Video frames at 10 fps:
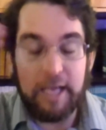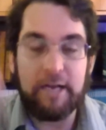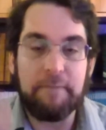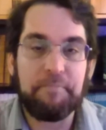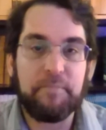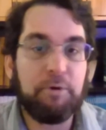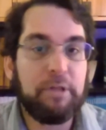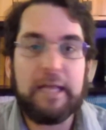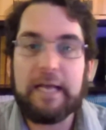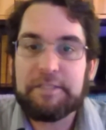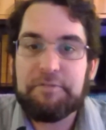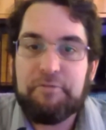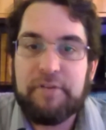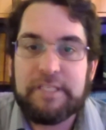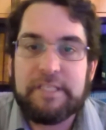There were lots of
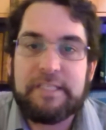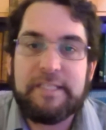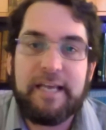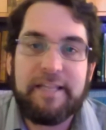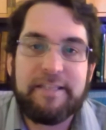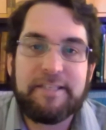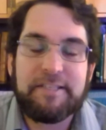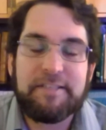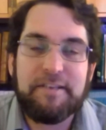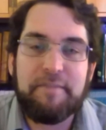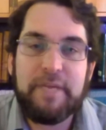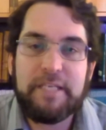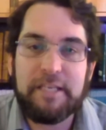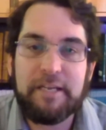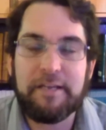reasons that this
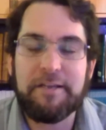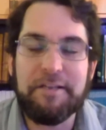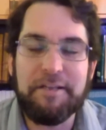amazing